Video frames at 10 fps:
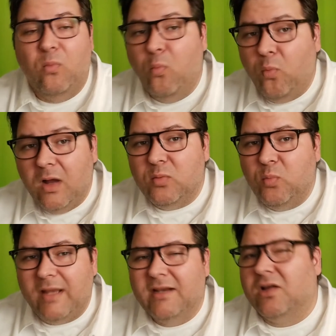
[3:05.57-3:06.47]
One
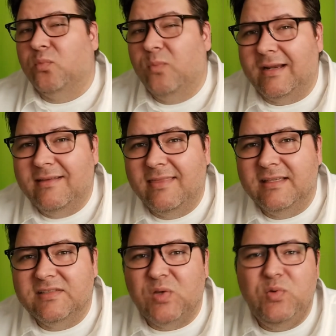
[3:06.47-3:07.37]
way to correct
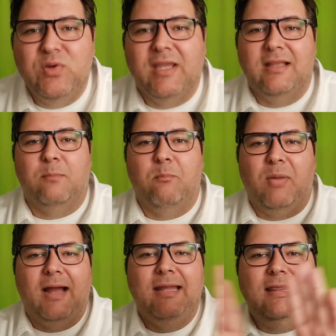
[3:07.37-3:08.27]
this so you can
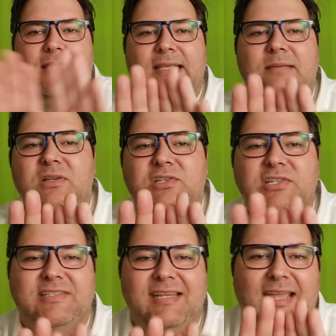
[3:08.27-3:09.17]
combine the
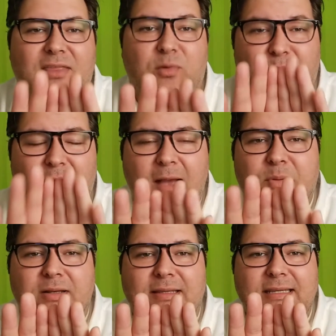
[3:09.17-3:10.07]
images together
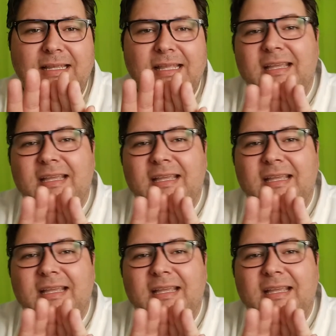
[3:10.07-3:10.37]
properly